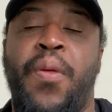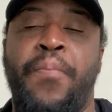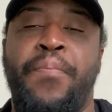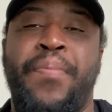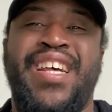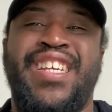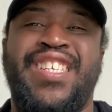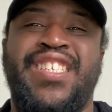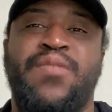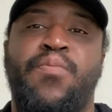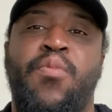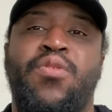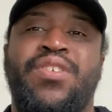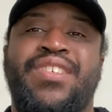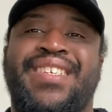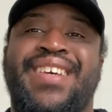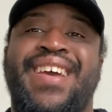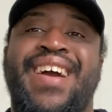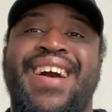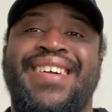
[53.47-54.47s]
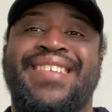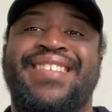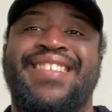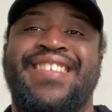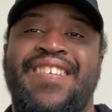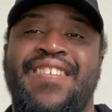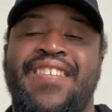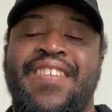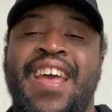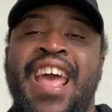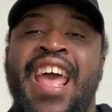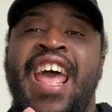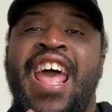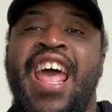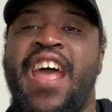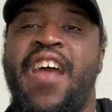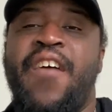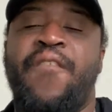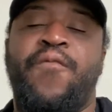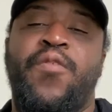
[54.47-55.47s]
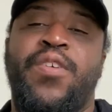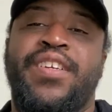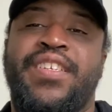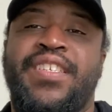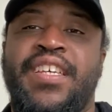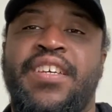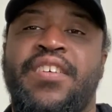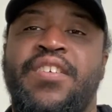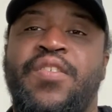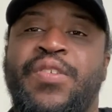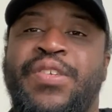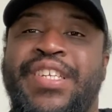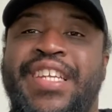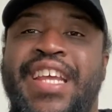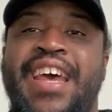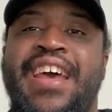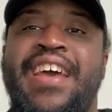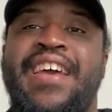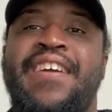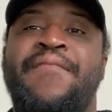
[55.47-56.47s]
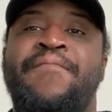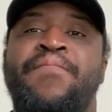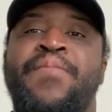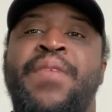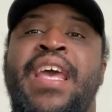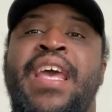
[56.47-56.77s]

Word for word: the best sports content every single day.